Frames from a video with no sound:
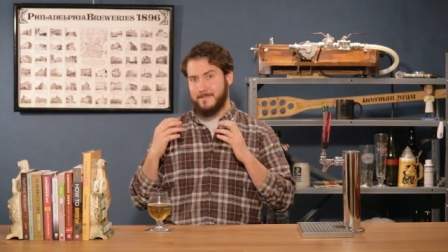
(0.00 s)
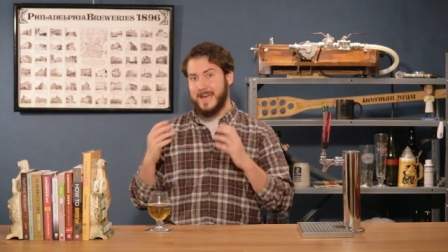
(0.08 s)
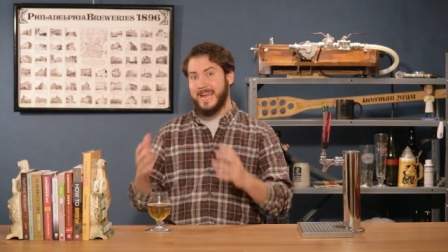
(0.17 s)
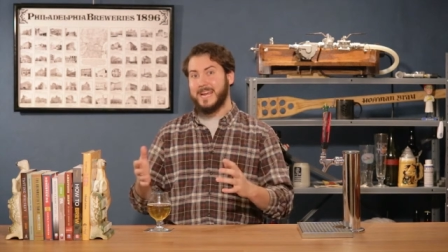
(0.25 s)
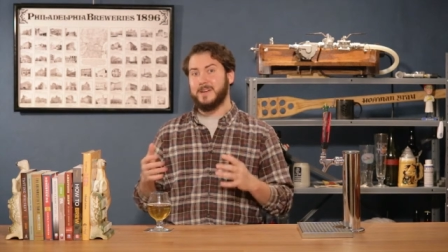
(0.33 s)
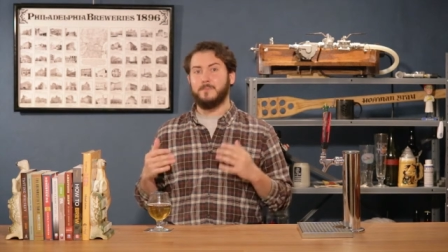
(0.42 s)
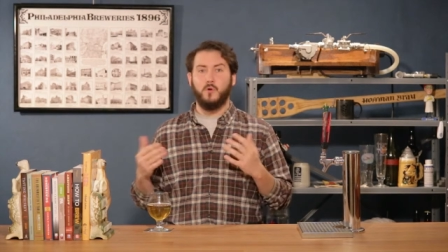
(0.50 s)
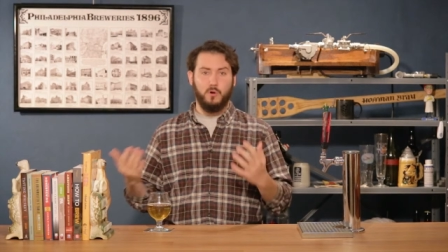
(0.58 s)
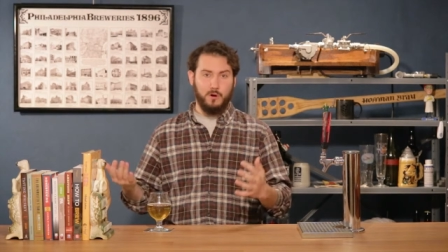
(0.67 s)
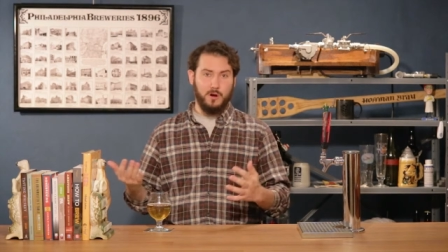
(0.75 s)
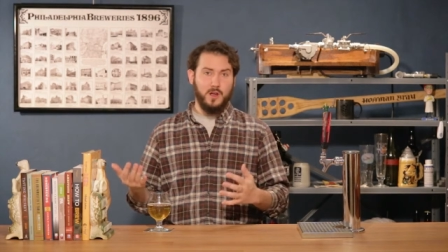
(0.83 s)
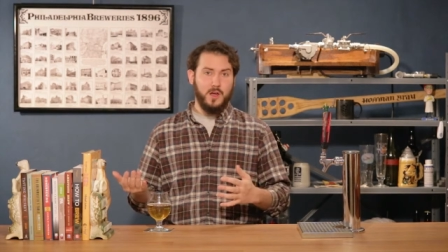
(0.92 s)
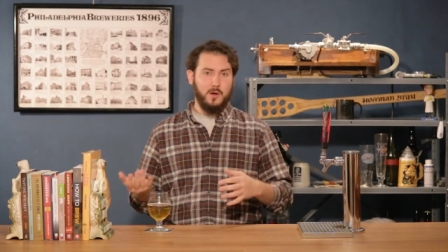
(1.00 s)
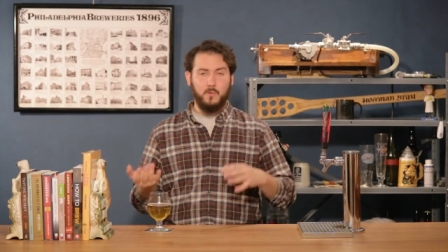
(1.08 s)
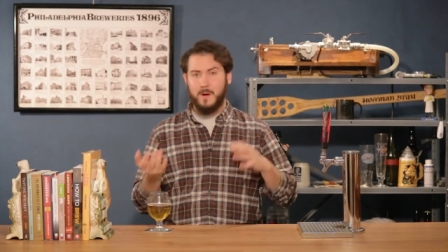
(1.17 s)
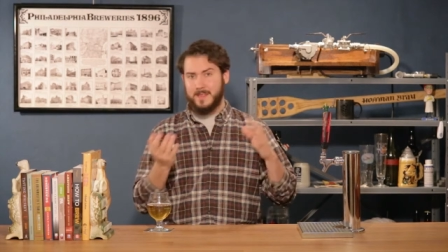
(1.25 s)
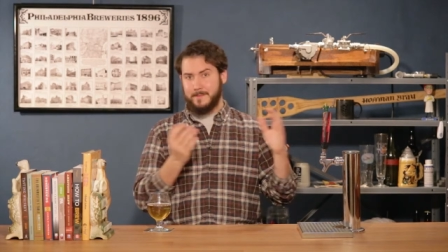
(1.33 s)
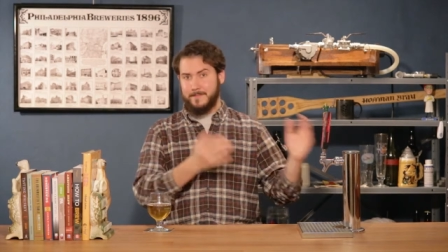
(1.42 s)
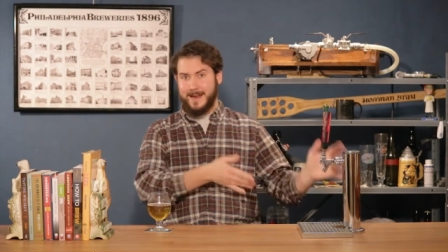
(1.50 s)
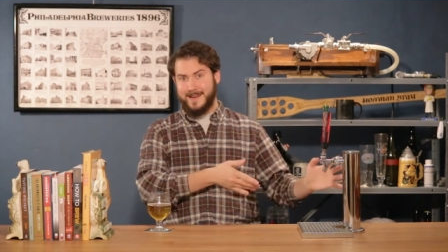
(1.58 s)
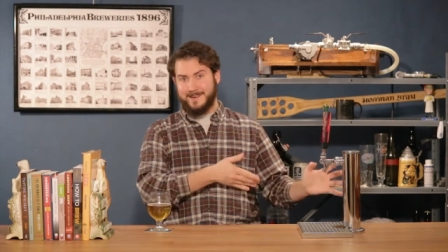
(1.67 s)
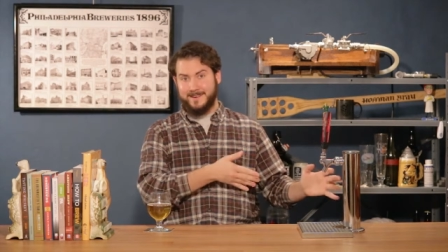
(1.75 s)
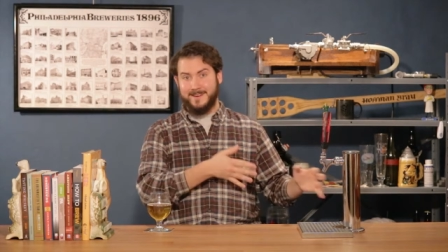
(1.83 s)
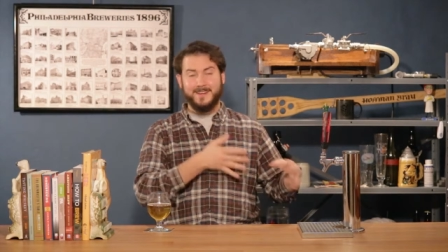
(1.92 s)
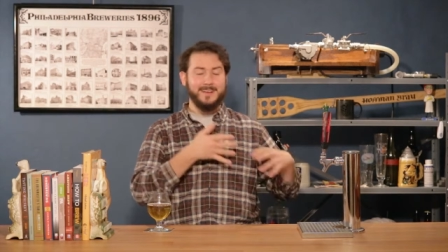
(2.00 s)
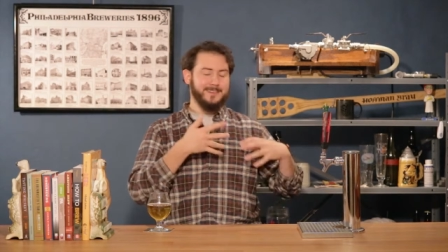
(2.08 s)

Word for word: paid more when the band